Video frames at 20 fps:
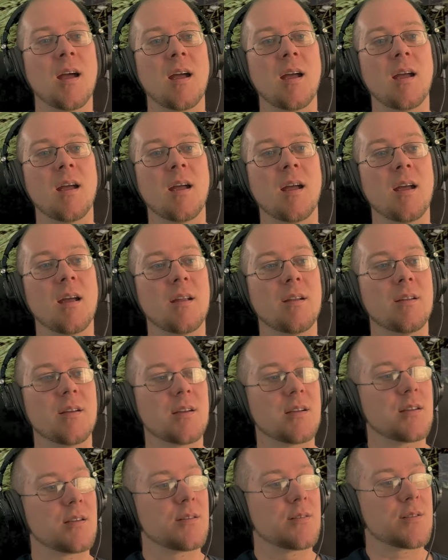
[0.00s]
And
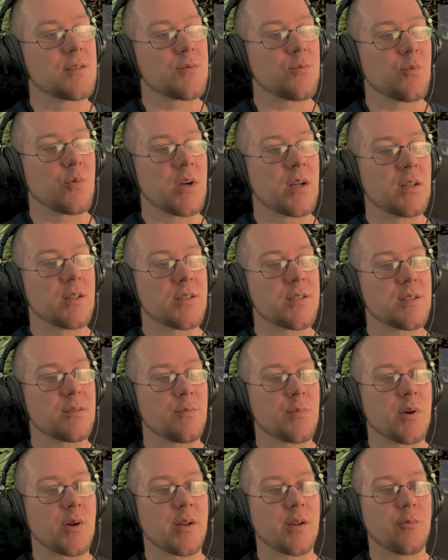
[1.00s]
as well as the
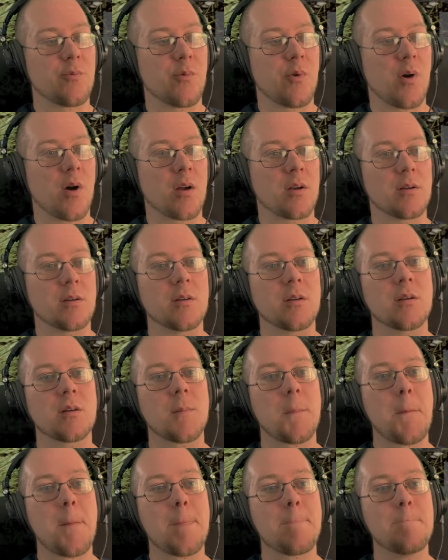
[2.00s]
murky water,
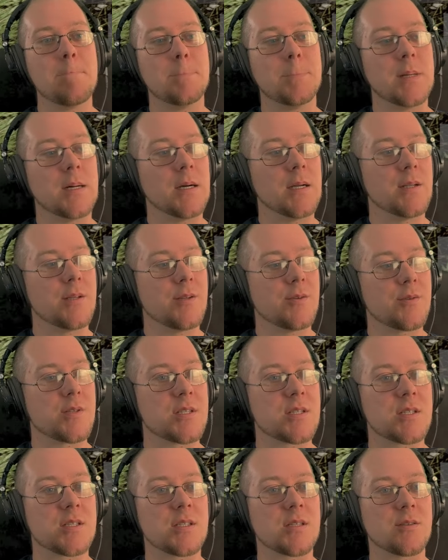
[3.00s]
but you
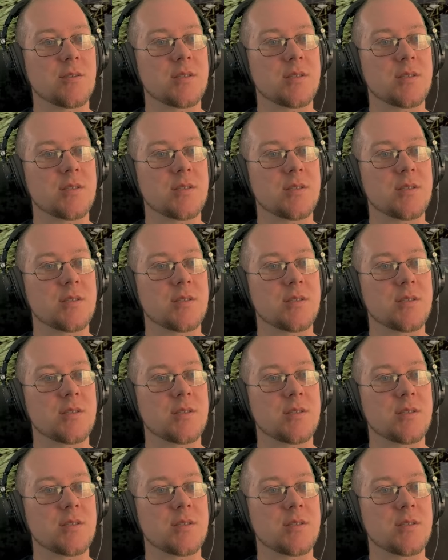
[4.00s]
still